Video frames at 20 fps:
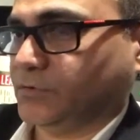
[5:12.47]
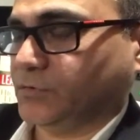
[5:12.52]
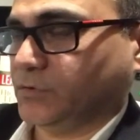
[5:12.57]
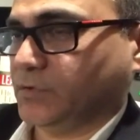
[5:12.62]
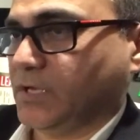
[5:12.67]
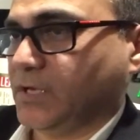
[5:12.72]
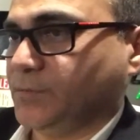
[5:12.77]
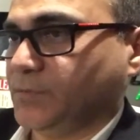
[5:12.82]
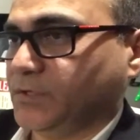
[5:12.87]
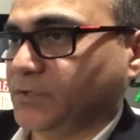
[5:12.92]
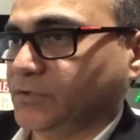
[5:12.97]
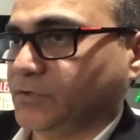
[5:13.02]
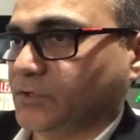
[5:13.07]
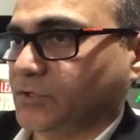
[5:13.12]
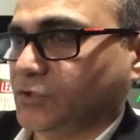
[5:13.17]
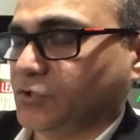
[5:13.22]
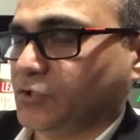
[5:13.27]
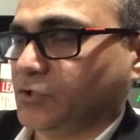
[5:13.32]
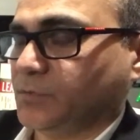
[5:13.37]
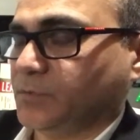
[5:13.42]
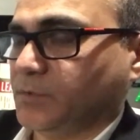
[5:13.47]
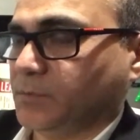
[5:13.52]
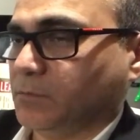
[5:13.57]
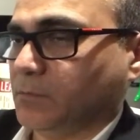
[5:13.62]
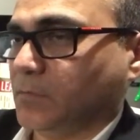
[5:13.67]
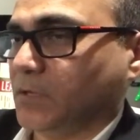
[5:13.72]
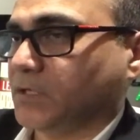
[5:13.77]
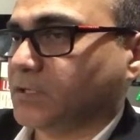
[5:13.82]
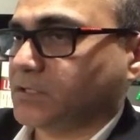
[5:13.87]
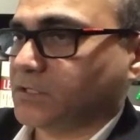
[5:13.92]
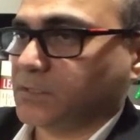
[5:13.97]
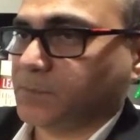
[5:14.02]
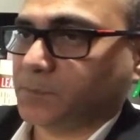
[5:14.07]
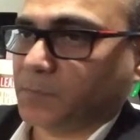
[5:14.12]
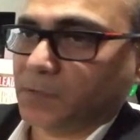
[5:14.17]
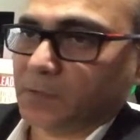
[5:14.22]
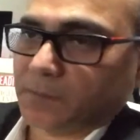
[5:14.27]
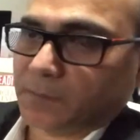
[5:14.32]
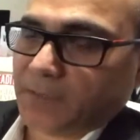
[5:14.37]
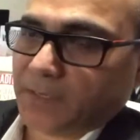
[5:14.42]
So that means there should be
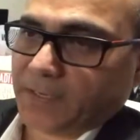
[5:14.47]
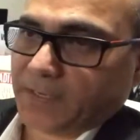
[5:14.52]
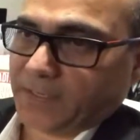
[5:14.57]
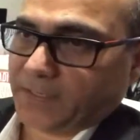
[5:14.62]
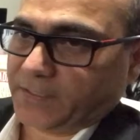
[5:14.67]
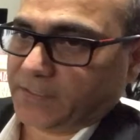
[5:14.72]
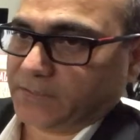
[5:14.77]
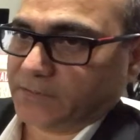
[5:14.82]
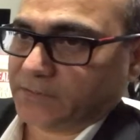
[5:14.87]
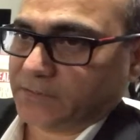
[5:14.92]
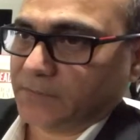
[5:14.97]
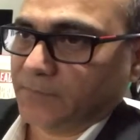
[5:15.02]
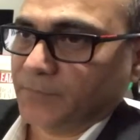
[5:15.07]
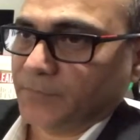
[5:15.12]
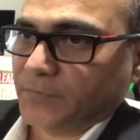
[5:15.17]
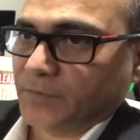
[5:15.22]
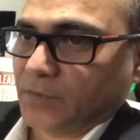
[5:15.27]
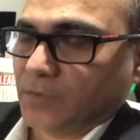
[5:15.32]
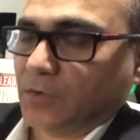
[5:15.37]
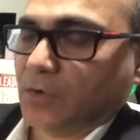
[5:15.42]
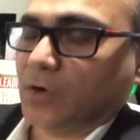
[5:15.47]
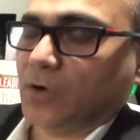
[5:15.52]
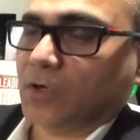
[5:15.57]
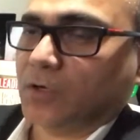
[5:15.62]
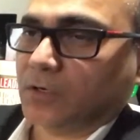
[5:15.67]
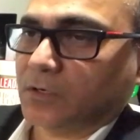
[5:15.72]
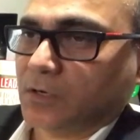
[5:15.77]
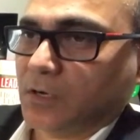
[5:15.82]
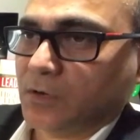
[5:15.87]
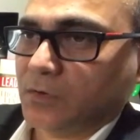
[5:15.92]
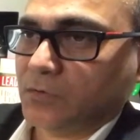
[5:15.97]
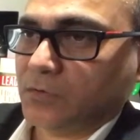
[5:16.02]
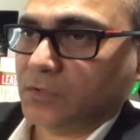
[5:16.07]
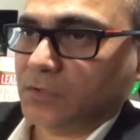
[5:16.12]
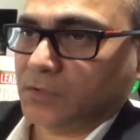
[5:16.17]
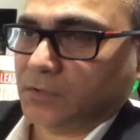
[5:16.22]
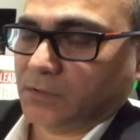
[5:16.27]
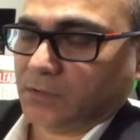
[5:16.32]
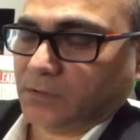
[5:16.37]
multiple planets all around